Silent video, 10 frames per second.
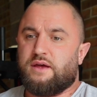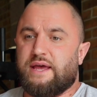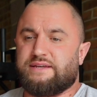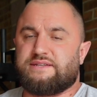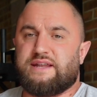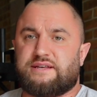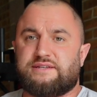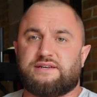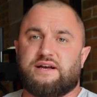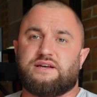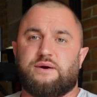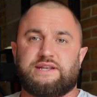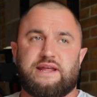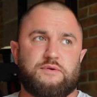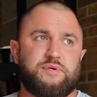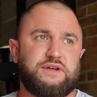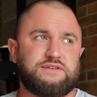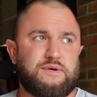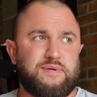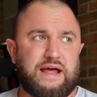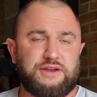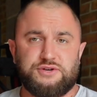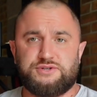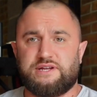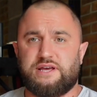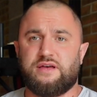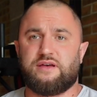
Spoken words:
This is an exercise that I would never put into my plan usually.